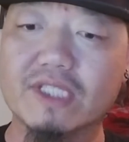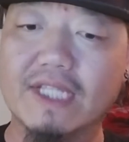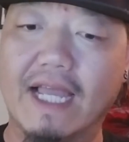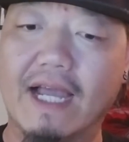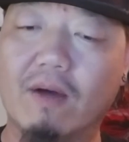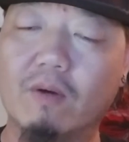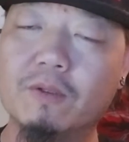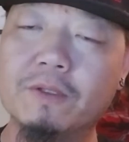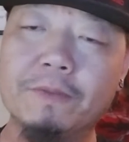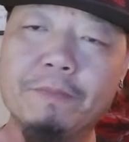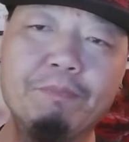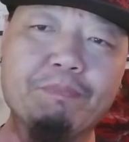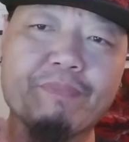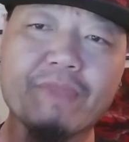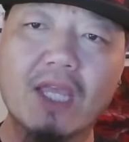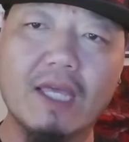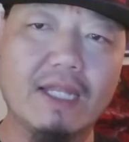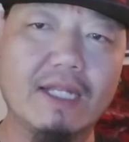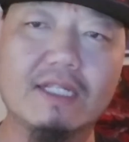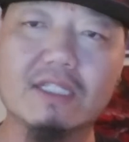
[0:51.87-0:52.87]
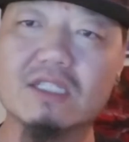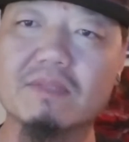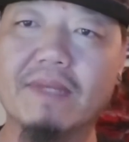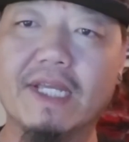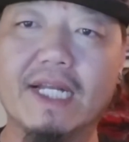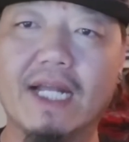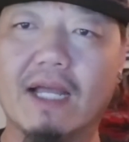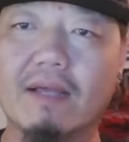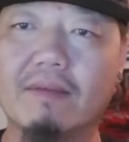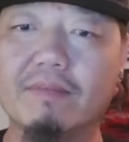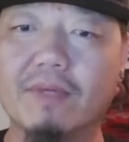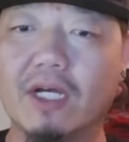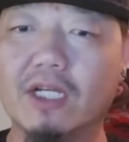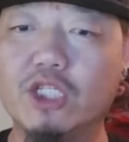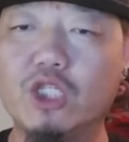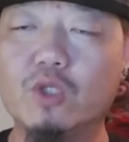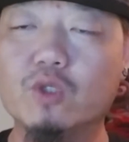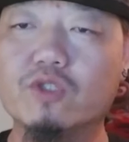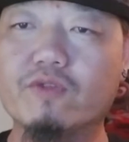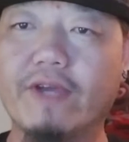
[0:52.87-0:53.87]
Now, that doesn't mean I'm a
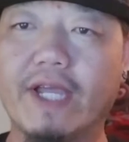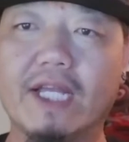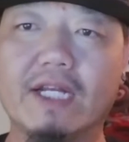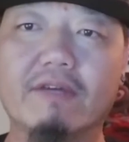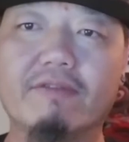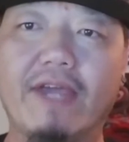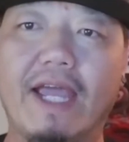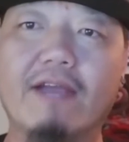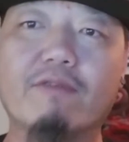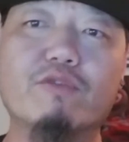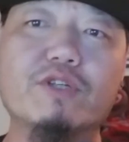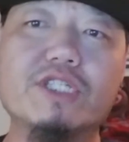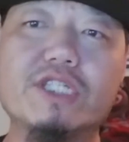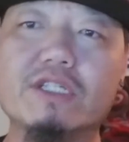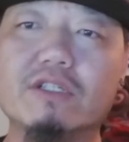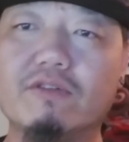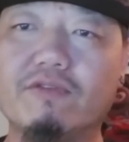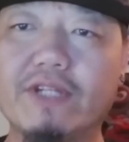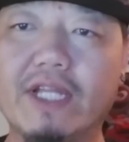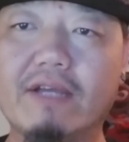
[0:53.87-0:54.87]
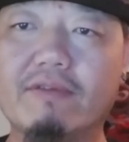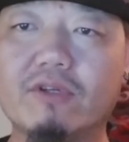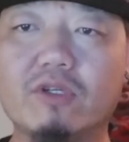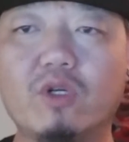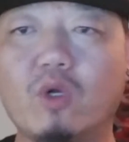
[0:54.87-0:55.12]
huge fan of every single flavor.